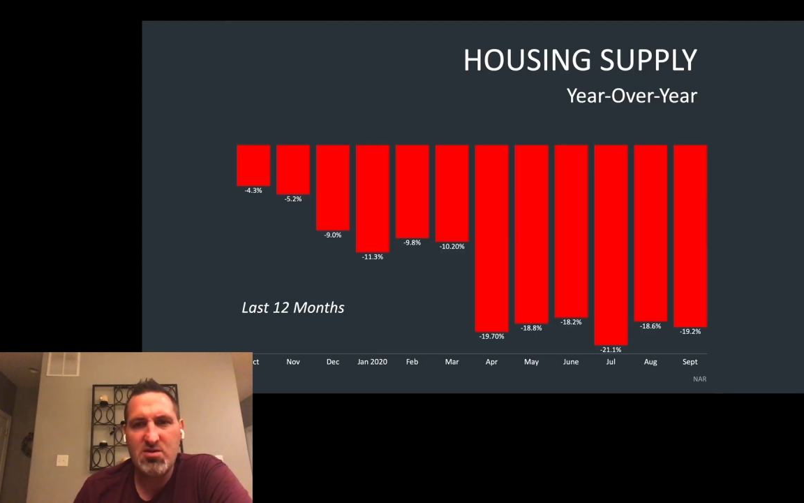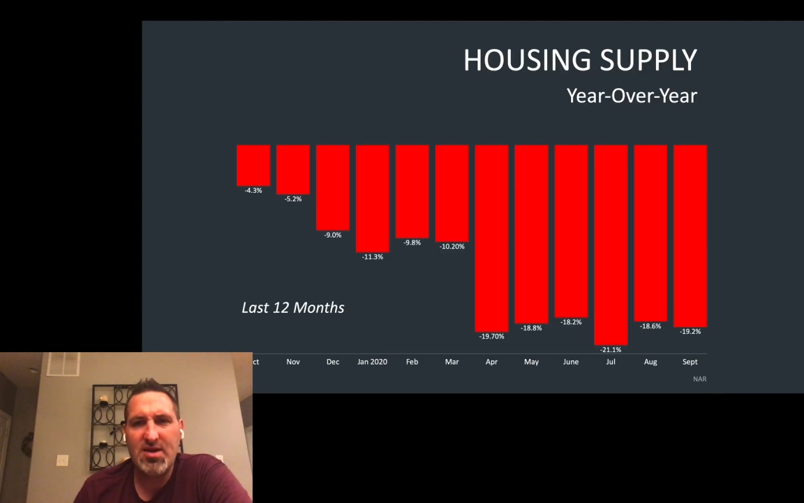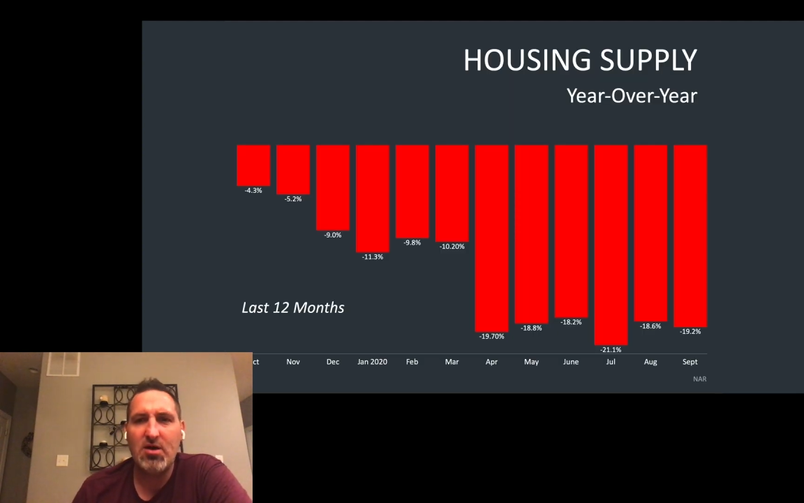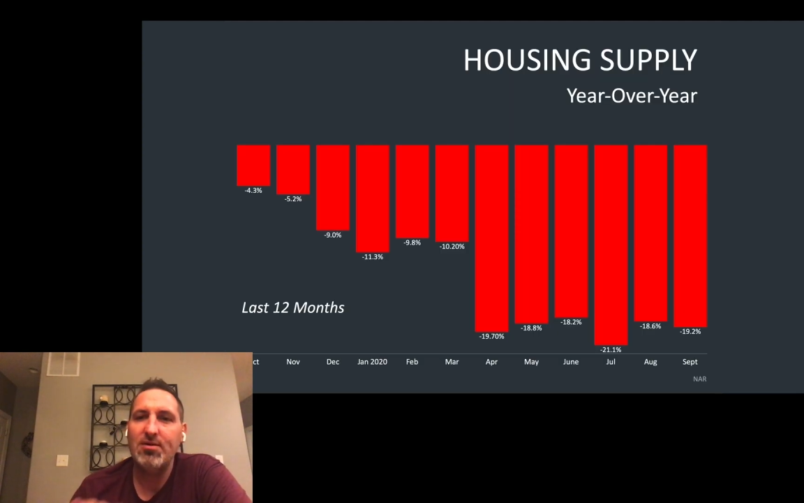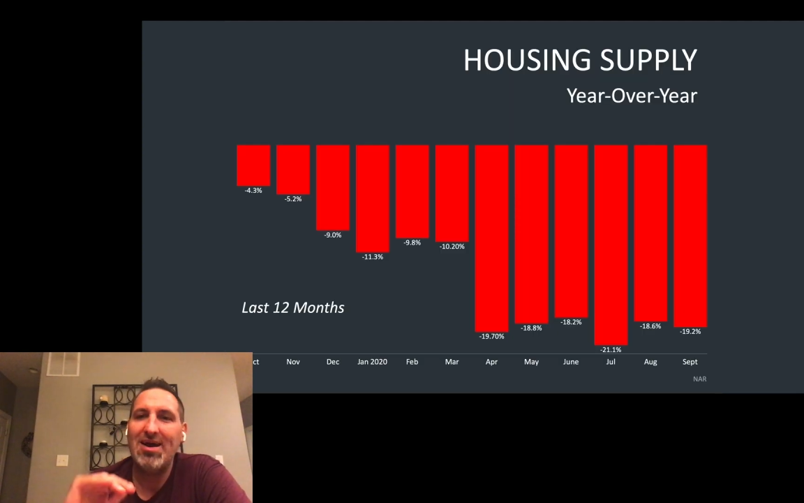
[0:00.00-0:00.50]

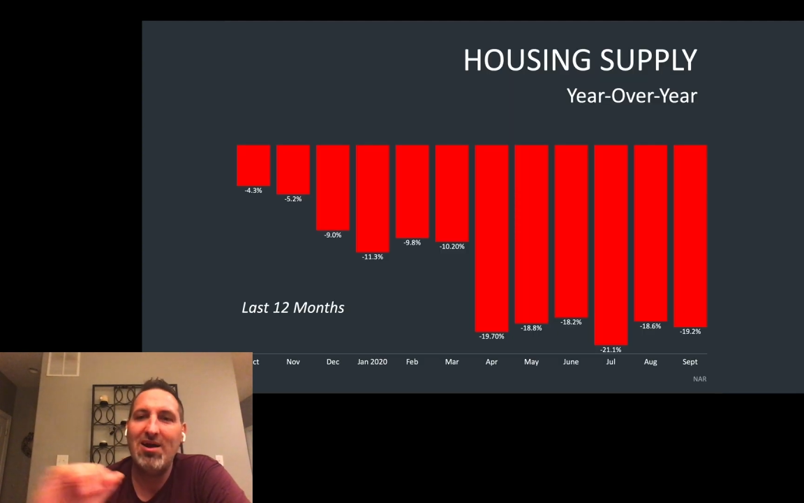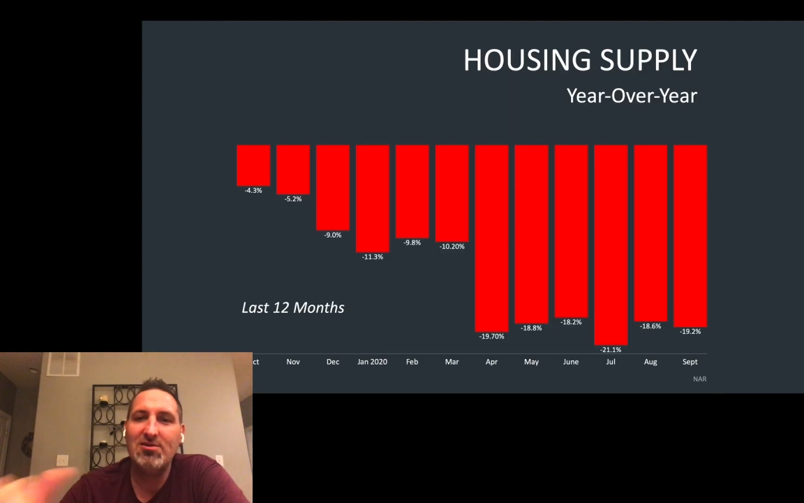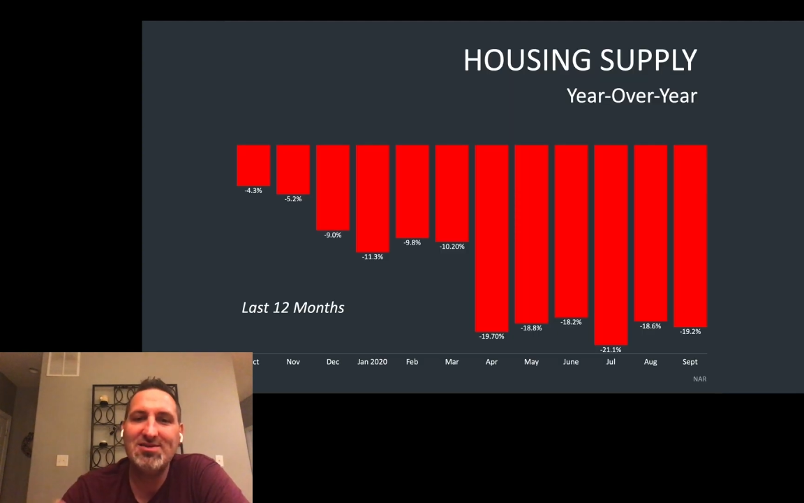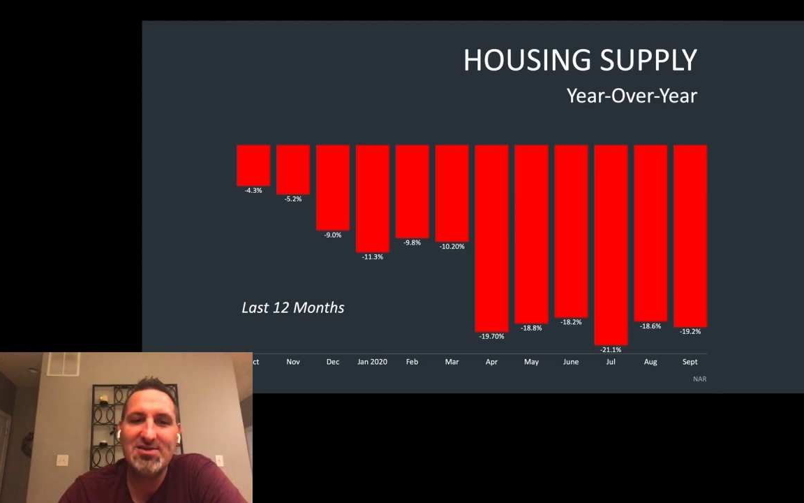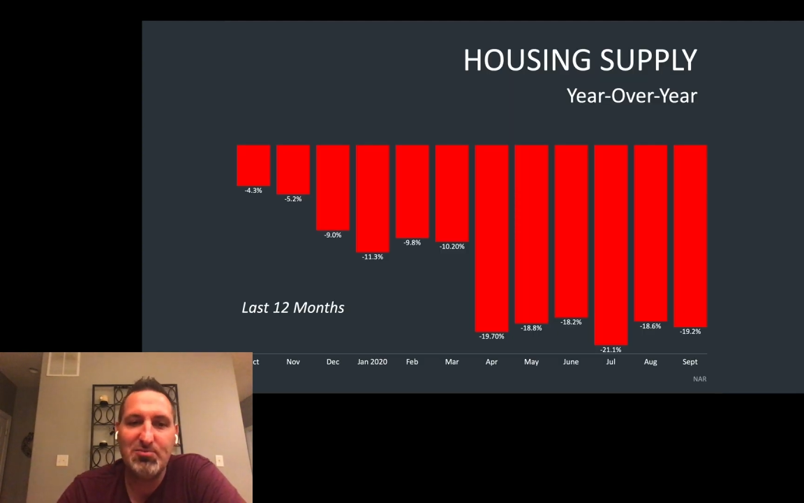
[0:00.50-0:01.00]
Now,
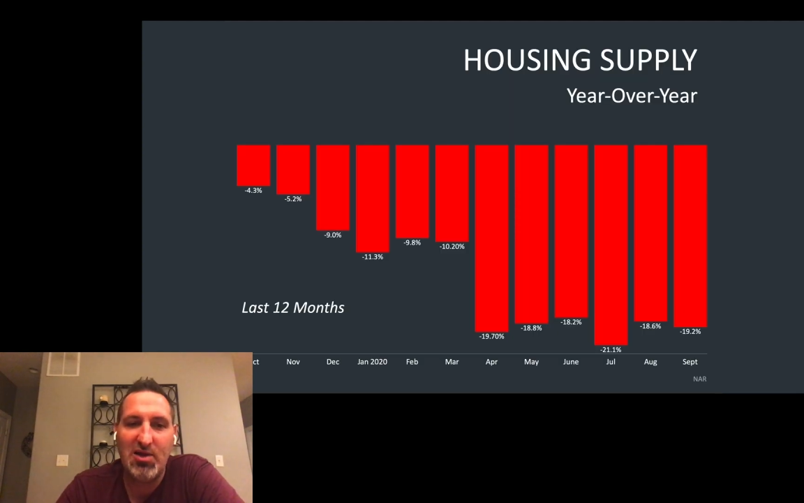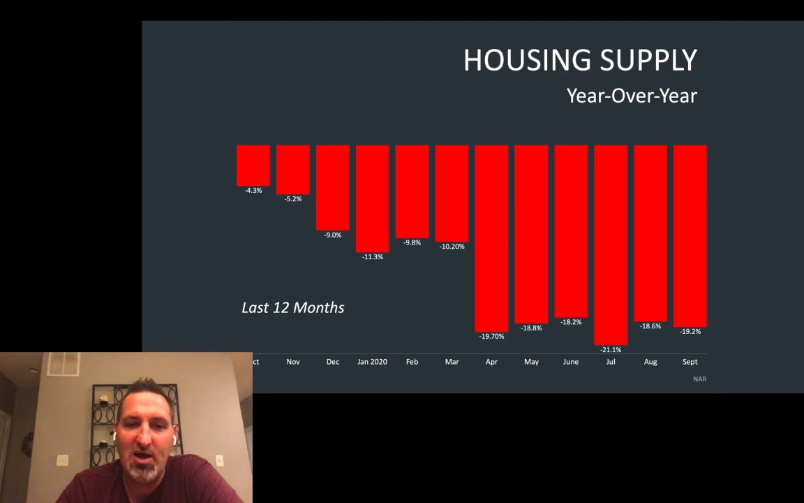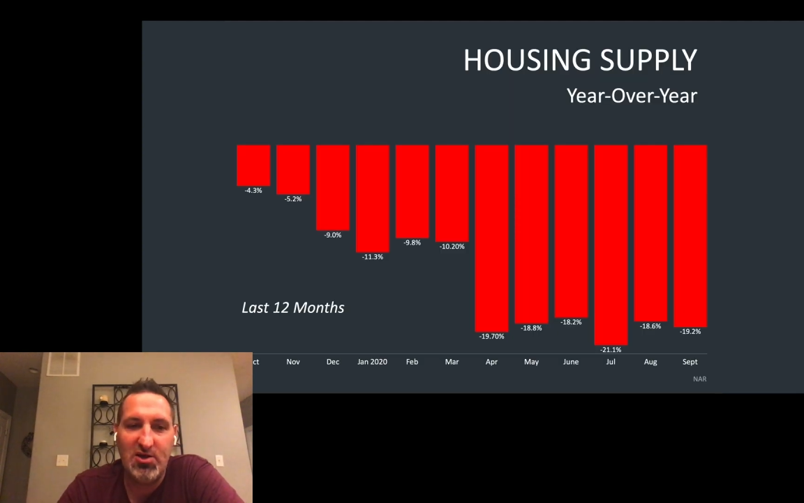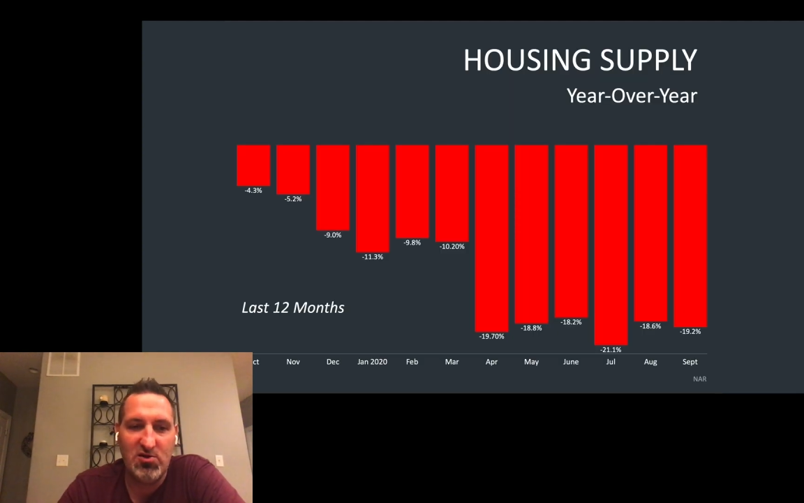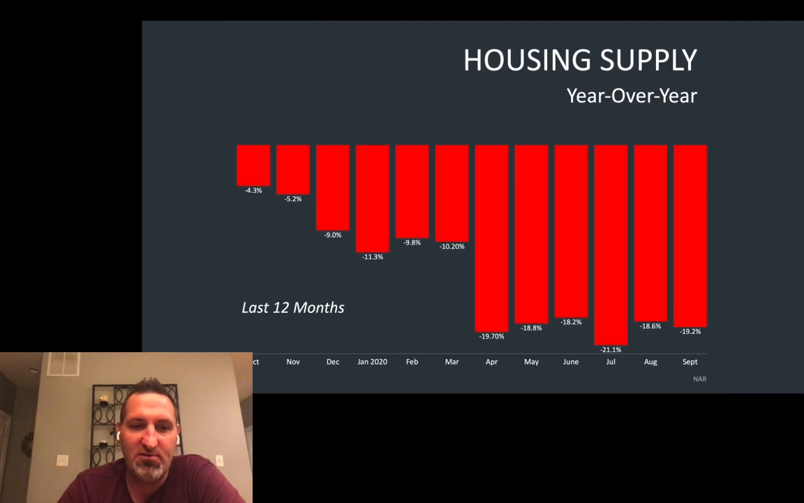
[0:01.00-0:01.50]
housing
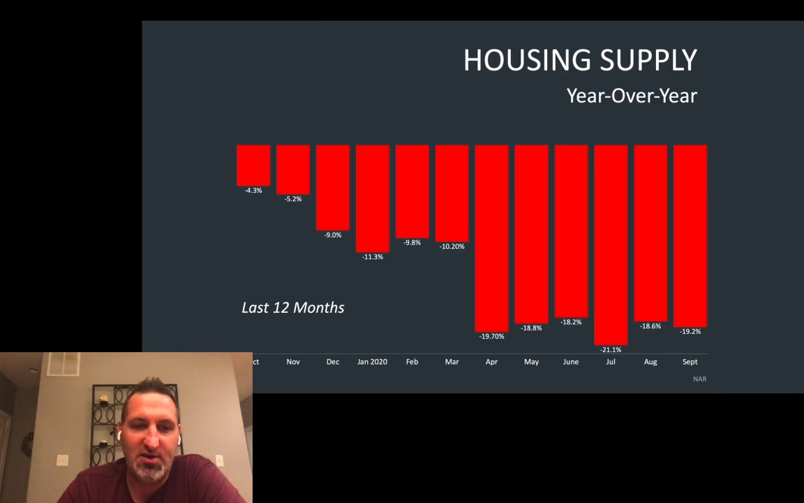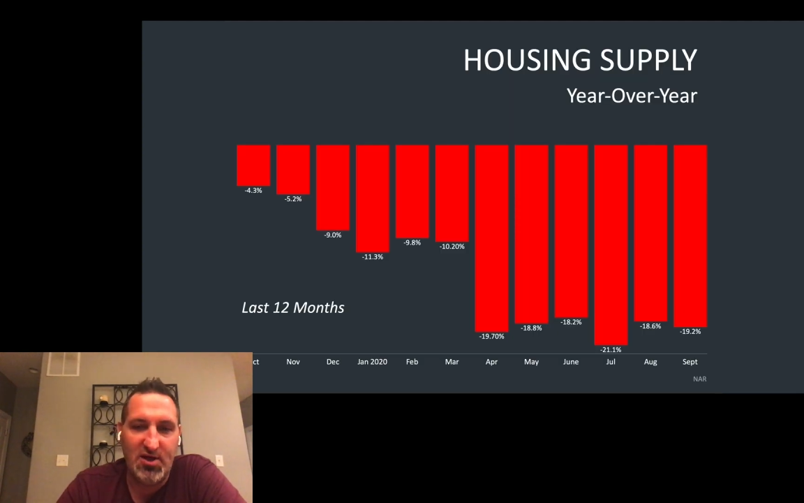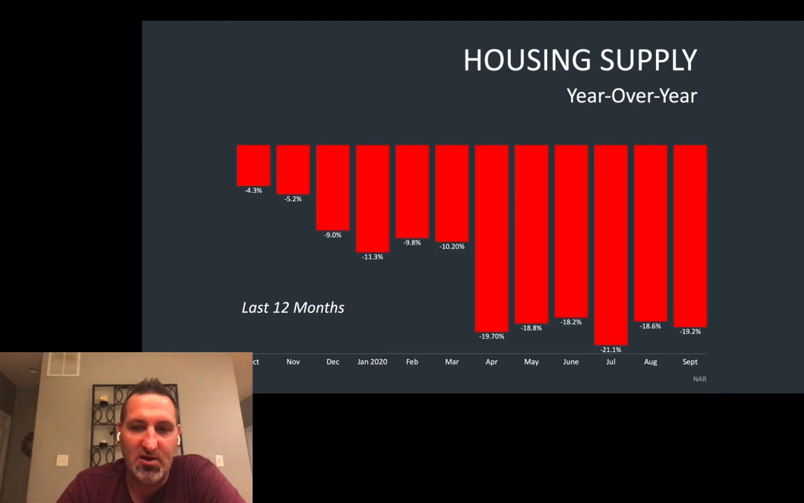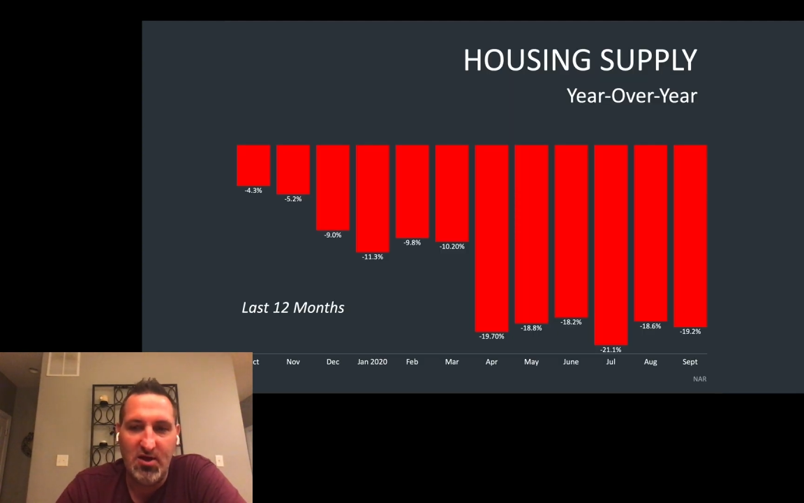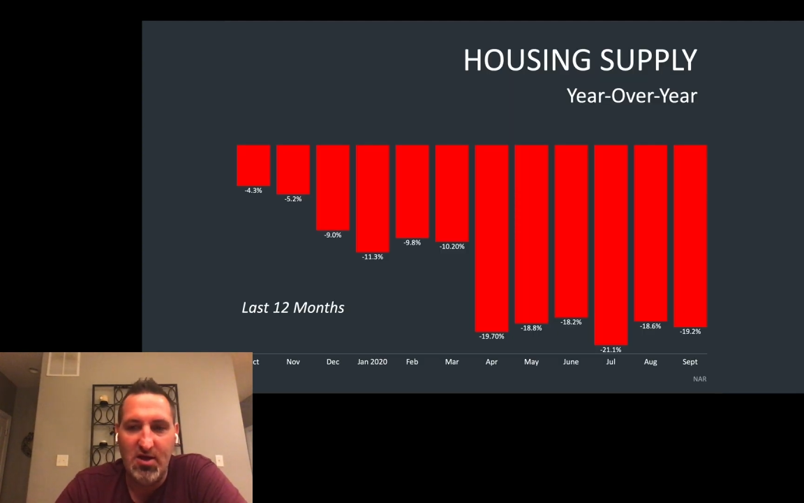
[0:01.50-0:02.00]
supply year over
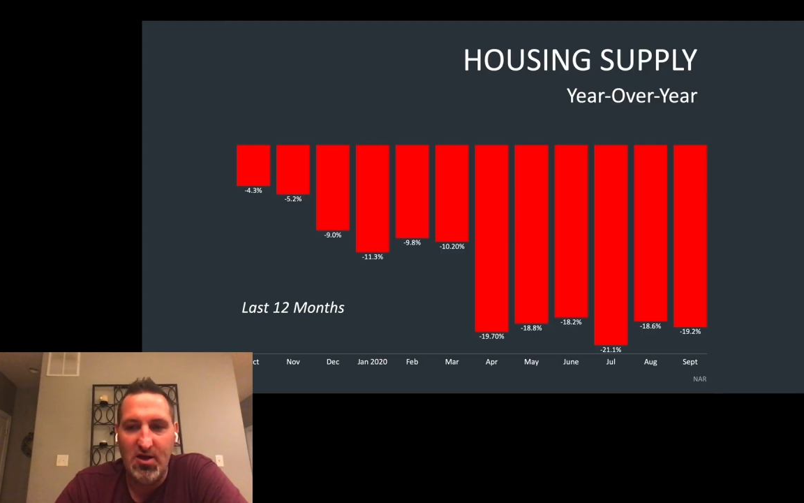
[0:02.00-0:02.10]
year.